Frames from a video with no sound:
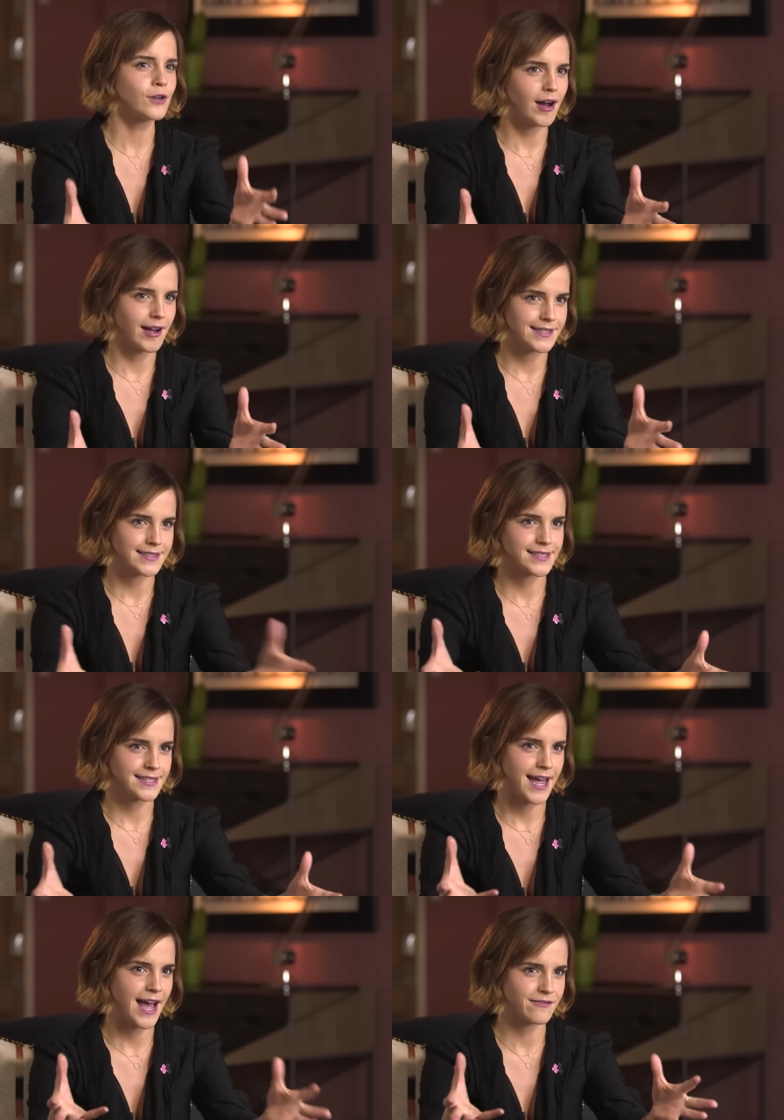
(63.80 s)
guys
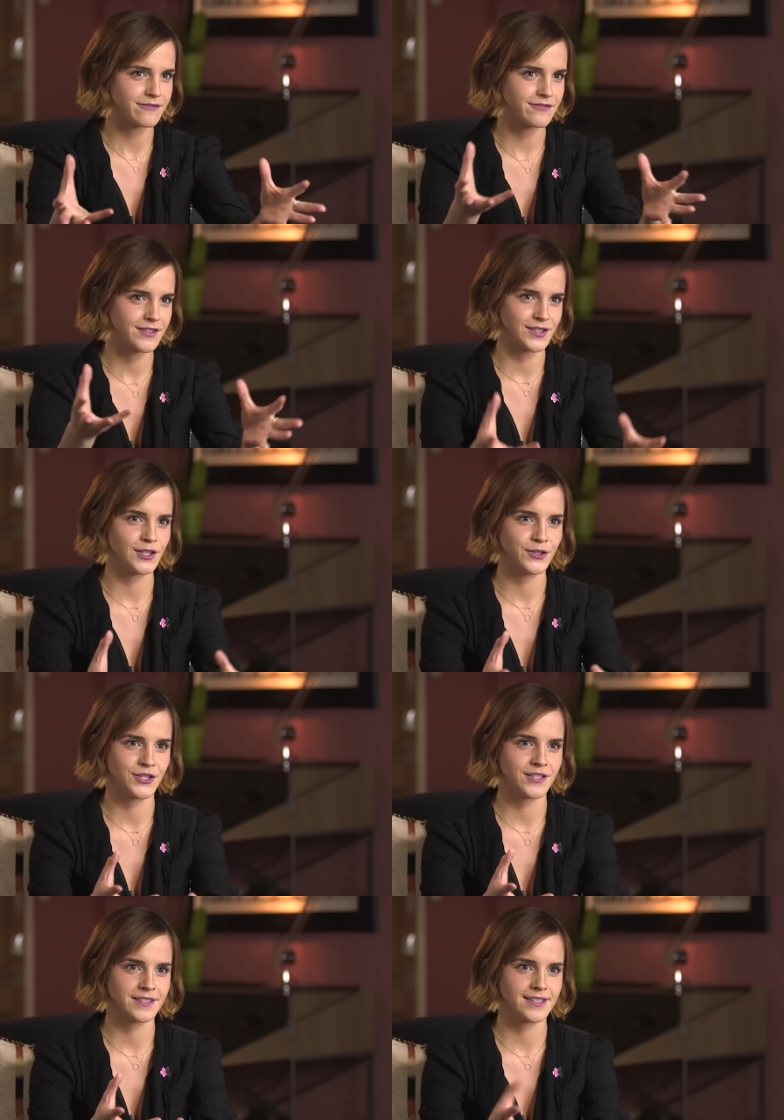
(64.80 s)
have the
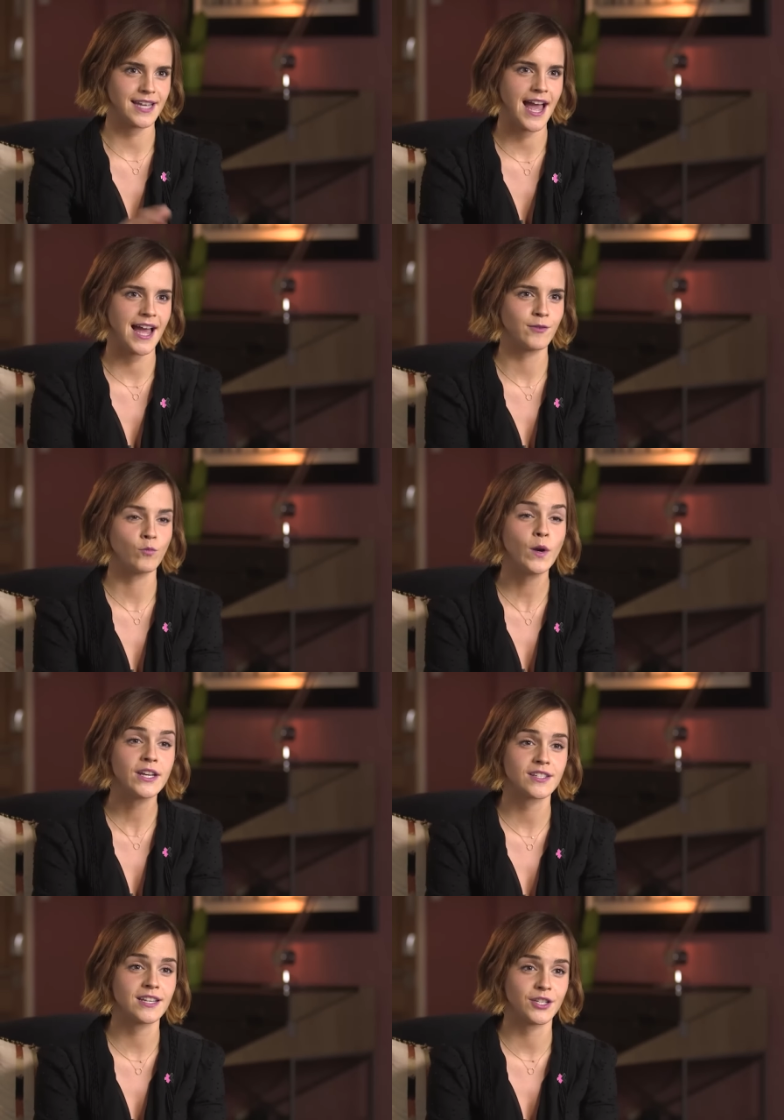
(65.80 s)
solutions, and we
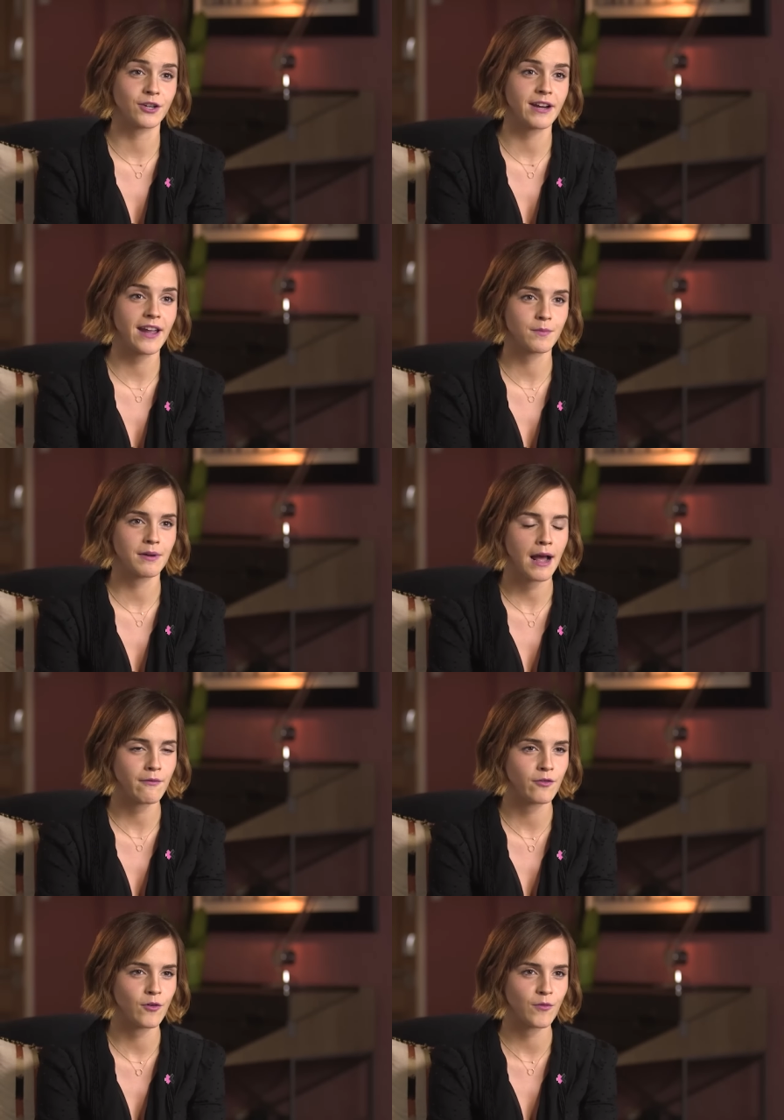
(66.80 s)
just need to create the
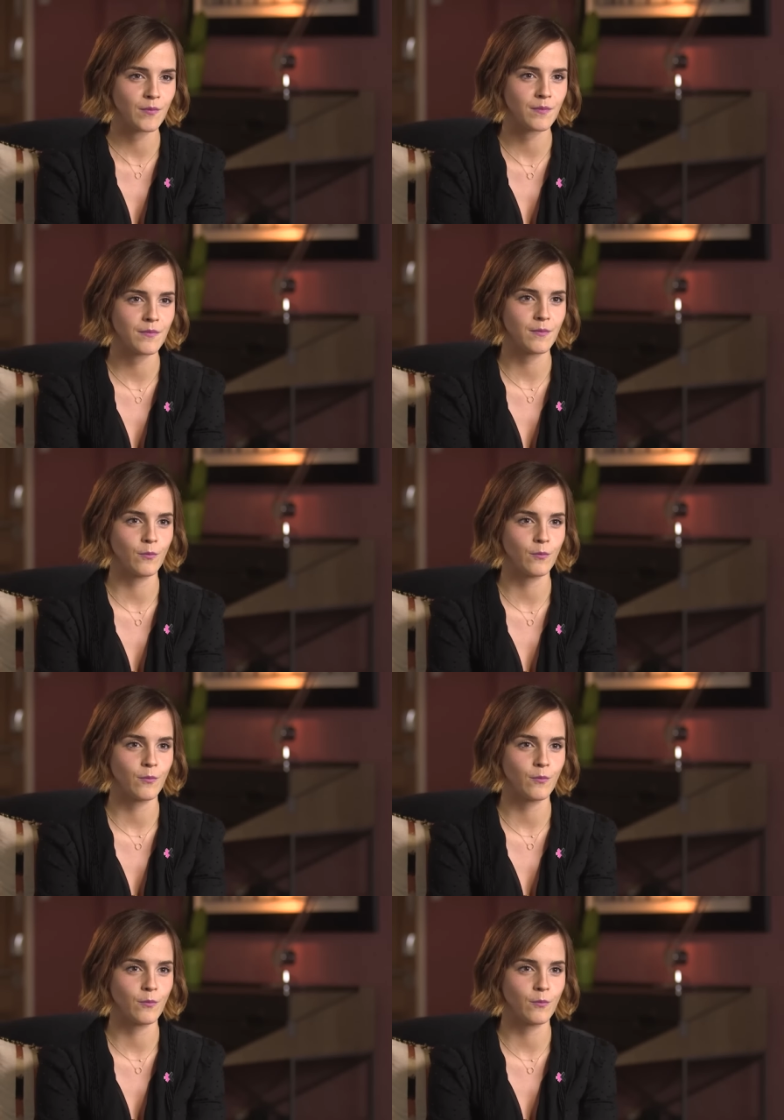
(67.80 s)
platform